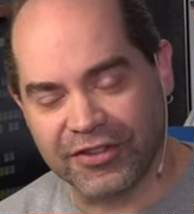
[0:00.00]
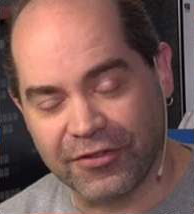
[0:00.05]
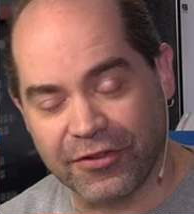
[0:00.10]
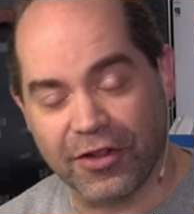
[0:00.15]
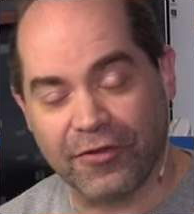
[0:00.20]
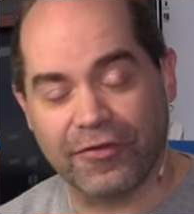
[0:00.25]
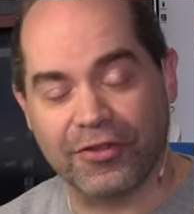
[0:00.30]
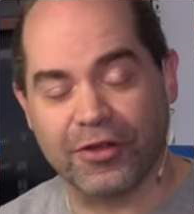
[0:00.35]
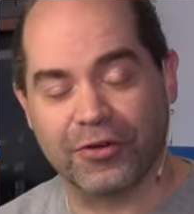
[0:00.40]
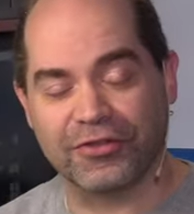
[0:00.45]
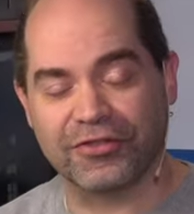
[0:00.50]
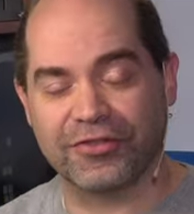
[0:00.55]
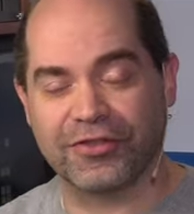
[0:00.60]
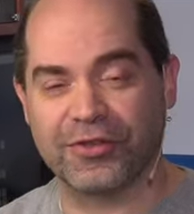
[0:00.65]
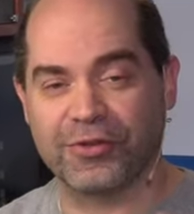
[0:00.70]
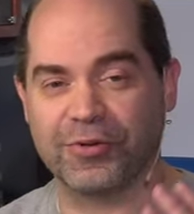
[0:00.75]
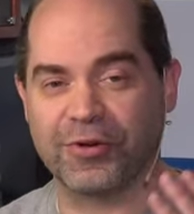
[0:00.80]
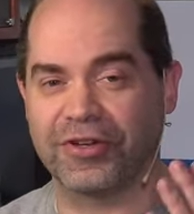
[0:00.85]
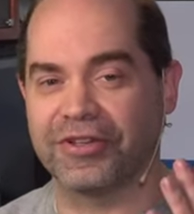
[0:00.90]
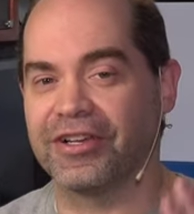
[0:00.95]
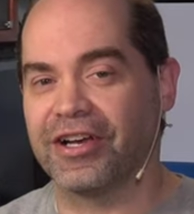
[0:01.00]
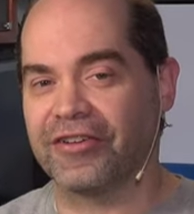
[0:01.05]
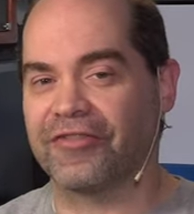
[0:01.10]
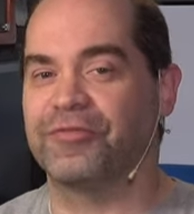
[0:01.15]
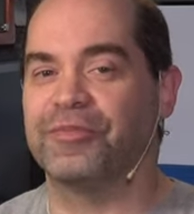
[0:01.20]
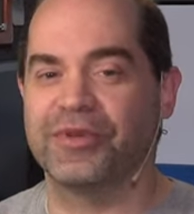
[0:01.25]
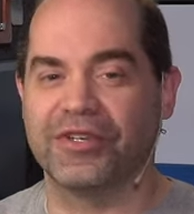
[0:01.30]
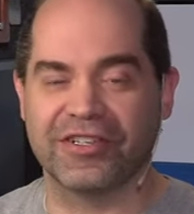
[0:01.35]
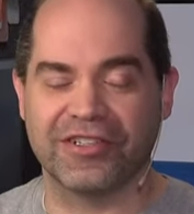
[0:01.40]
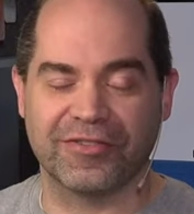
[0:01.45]
For those of you who are not
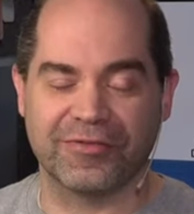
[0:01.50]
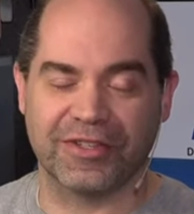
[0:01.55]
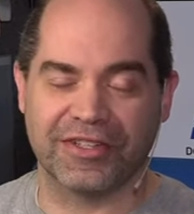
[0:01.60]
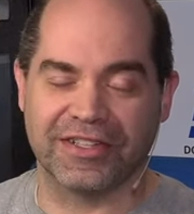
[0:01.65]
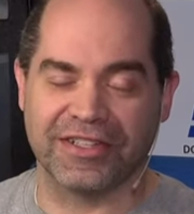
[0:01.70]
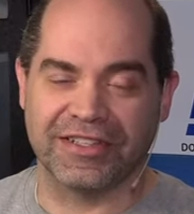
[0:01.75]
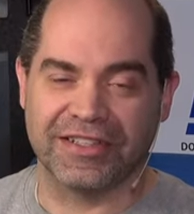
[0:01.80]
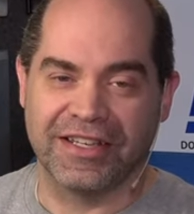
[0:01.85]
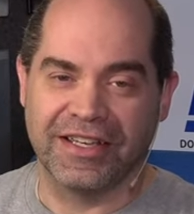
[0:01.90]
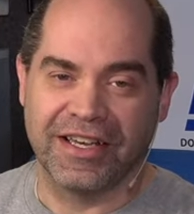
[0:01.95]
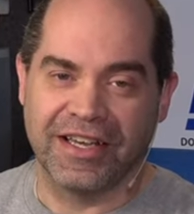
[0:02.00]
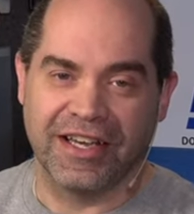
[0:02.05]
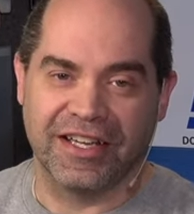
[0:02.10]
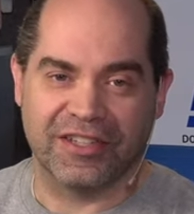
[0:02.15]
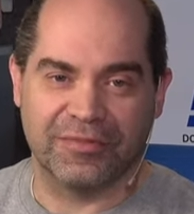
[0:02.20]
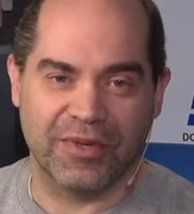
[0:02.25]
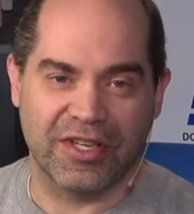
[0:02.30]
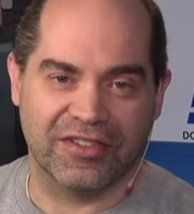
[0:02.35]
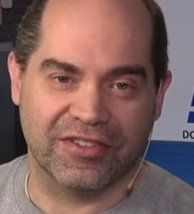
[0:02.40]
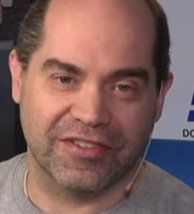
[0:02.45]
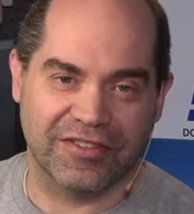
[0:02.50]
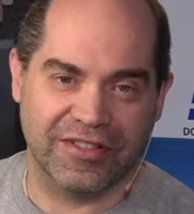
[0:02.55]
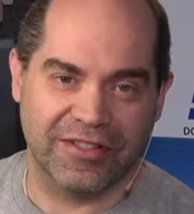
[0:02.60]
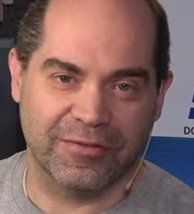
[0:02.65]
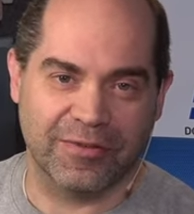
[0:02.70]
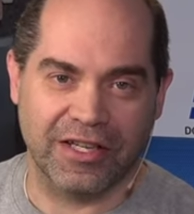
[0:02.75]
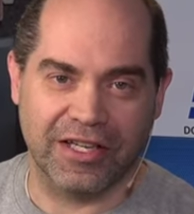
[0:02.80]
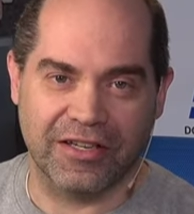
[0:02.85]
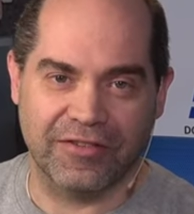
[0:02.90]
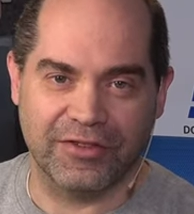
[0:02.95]
familiar with it, it's basically a
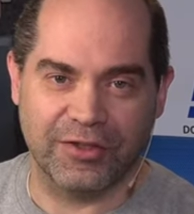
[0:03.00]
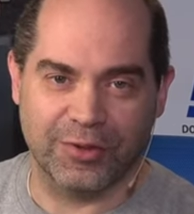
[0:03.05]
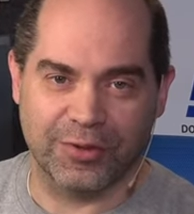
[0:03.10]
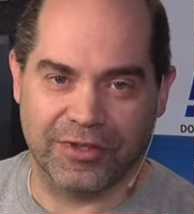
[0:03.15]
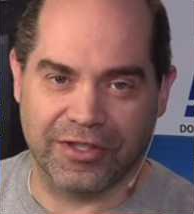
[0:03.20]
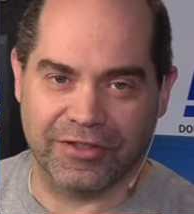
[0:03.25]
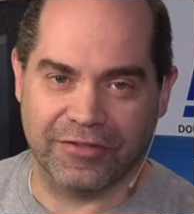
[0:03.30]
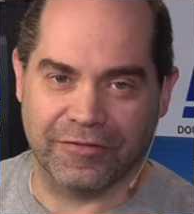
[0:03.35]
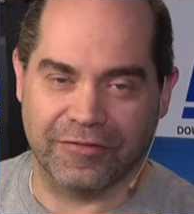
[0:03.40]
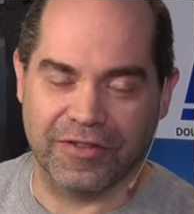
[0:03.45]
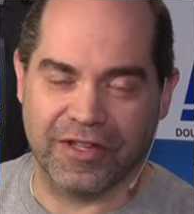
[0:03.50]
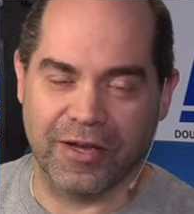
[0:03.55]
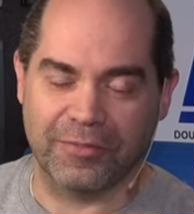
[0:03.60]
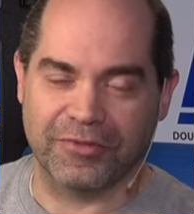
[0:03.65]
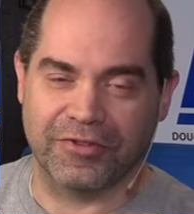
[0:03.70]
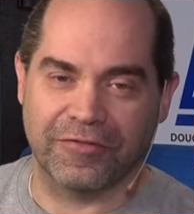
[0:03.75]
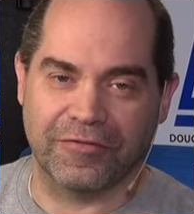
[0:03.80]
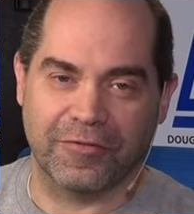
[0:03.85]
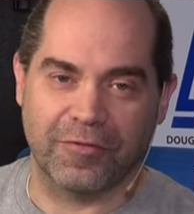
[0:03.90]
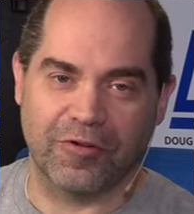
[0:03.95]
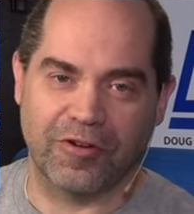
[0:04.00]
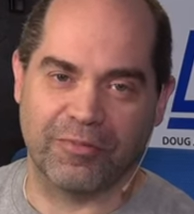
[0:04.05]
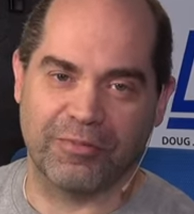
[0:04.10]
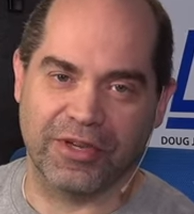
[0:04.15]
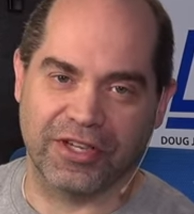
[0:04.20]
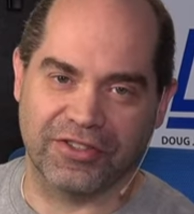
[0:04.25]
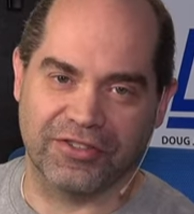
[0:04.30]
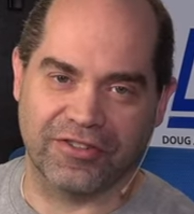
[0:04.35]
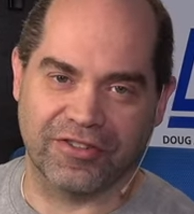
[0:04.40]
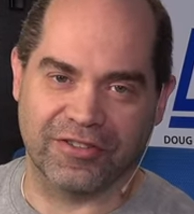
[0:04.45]
way of doing up to four
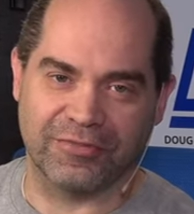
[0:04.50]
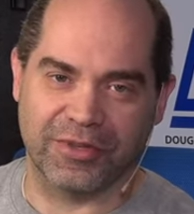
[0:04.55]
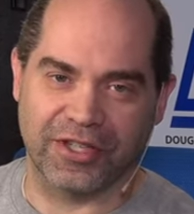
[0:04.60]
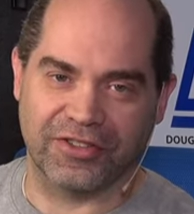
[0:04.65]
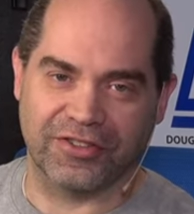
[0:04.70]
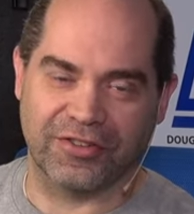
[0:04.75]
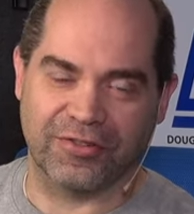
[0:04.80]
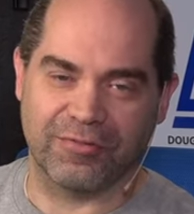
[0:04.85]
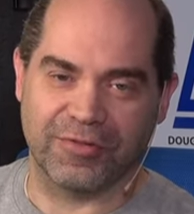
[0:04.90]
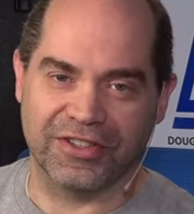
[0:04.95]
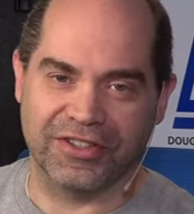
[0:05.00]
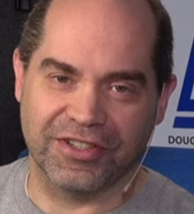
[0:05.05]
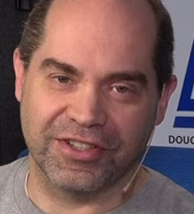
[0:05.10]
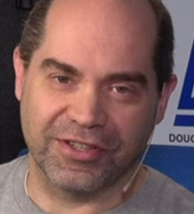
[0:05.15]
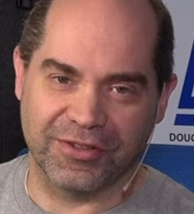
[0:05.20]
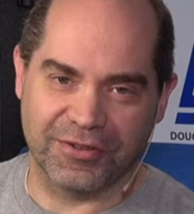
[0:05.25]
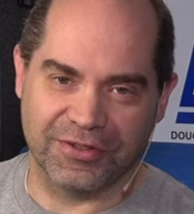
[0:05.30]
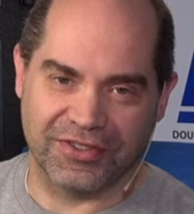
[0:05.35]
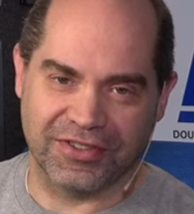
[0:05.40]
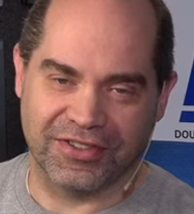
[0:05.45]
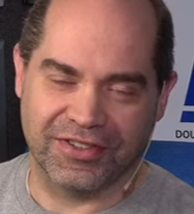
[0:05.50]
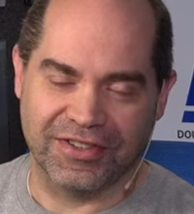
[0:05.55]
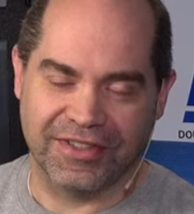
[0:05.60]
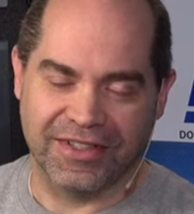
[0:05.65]
picture-in-picture windows